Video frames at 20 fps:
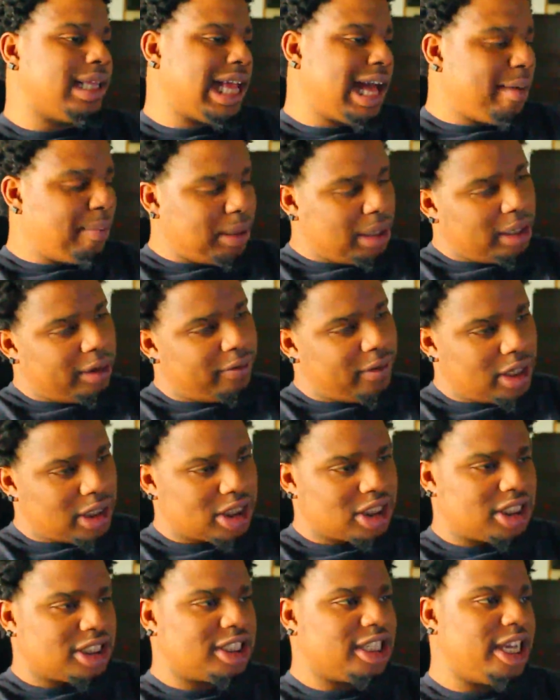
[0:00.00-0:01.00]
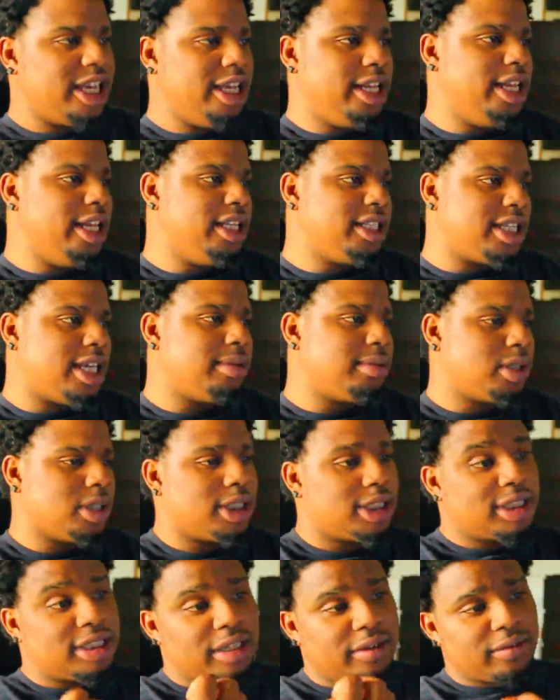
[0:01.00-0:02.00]
I believe he is just saying he needs time to
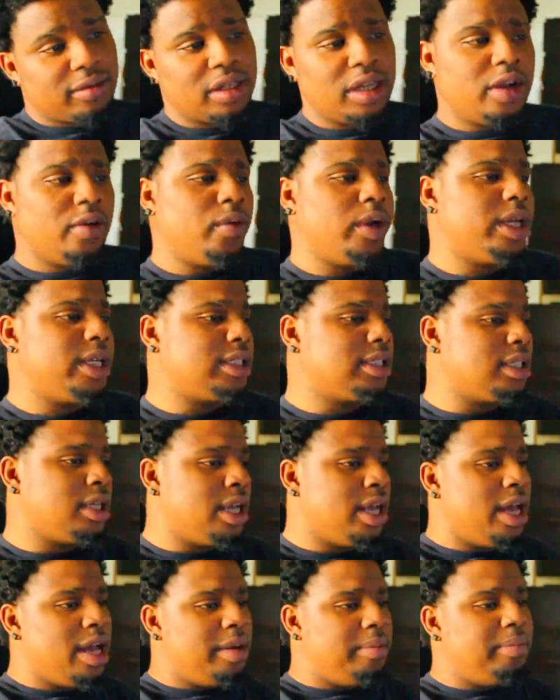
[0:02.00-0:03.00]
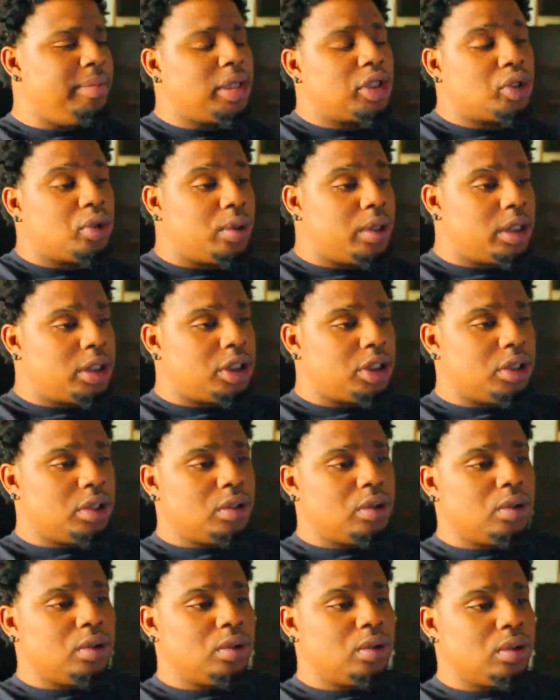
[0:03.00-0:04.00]
himself, deal with his mental
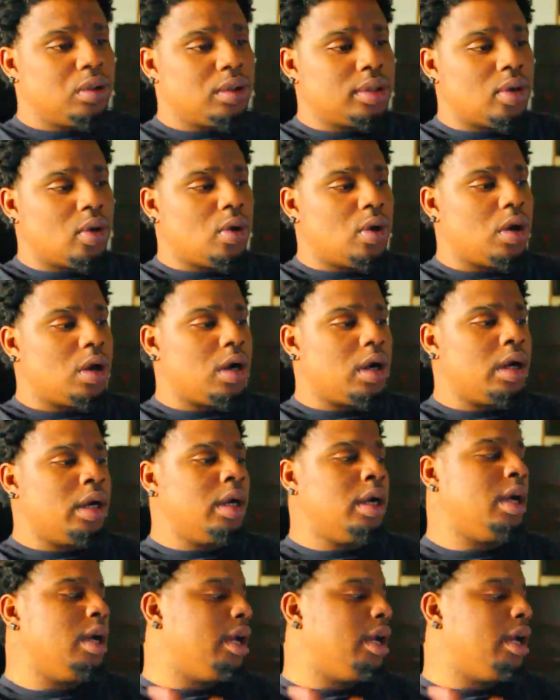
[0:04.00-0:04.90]
issues or